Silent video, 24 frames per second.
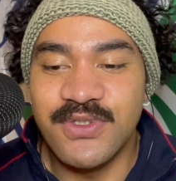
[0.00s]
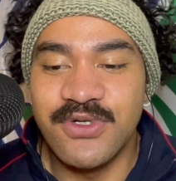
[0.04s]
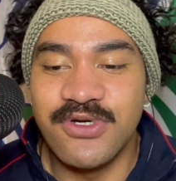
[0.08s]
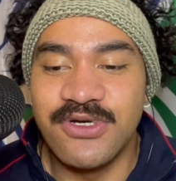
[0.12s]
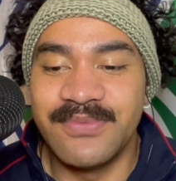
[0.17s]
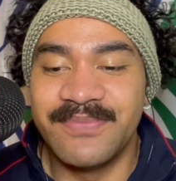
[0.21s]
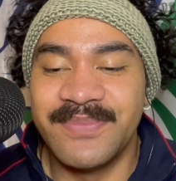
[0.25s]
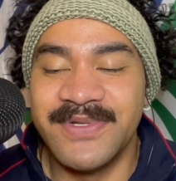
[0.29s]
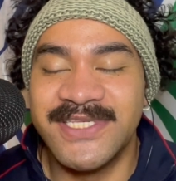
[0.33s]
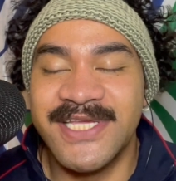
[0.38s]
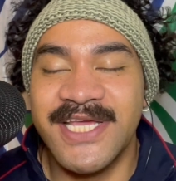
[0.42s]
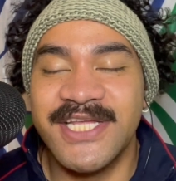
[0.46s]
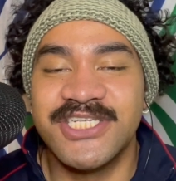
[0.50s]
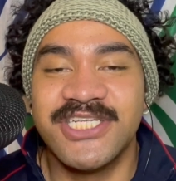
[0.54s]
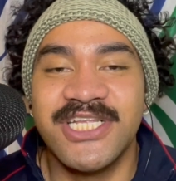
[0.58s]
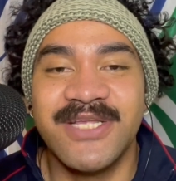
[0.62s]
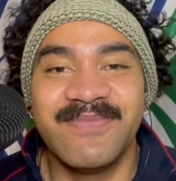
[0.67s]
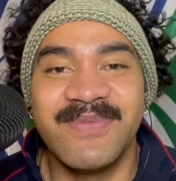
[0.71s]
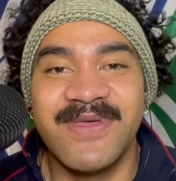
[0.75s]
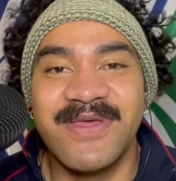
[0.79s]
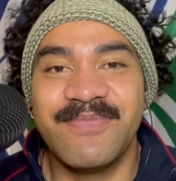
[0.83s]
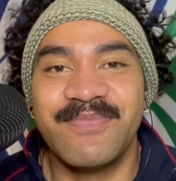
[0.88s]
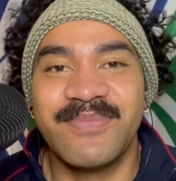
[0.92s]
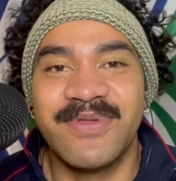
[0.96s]
could potentially
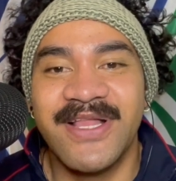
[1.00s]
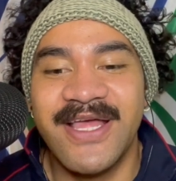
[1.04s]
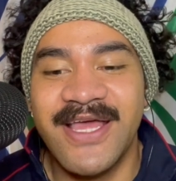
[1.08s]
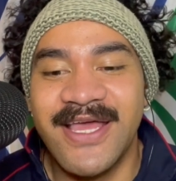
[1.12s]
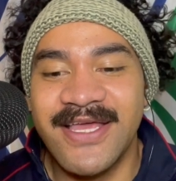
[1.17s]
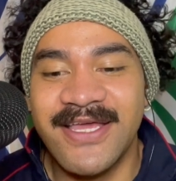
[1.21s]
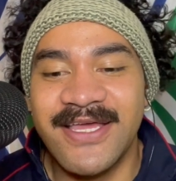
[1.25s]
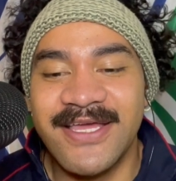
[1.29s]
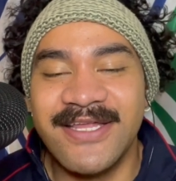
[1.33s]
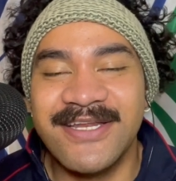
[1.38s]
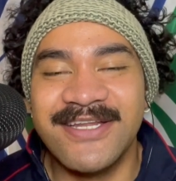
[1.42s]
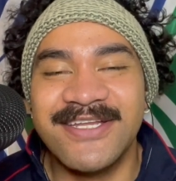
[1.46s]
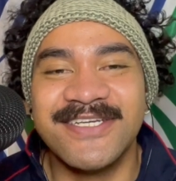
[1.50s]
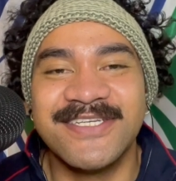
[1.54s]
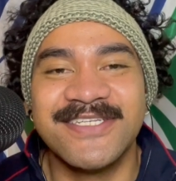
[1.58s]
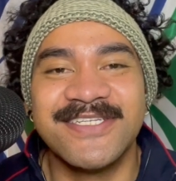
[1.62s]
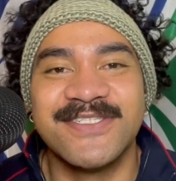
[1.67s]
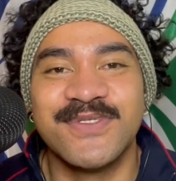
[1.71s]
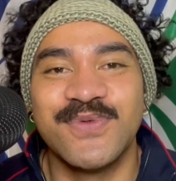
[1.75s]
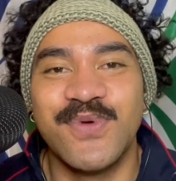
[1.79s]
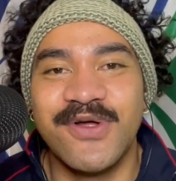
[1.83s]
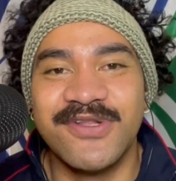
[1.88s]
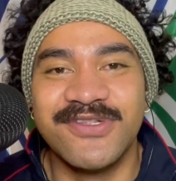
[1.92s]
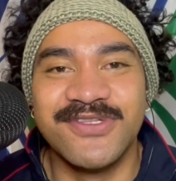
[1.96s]
be playing in his
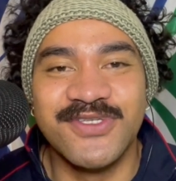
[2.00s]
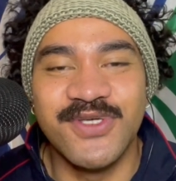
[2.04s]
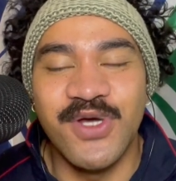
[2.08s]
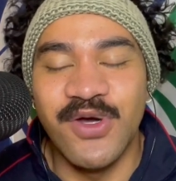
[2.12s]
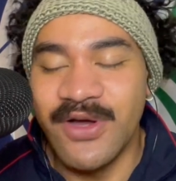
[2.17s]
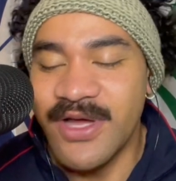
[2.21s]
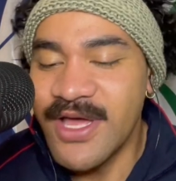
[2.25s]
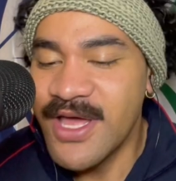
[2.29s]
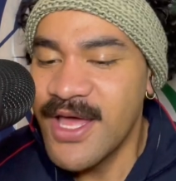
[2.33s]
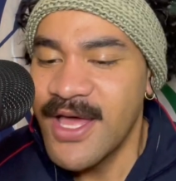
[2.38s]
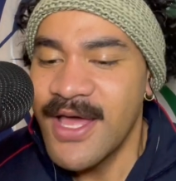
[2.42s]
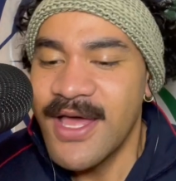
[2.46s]
swan song.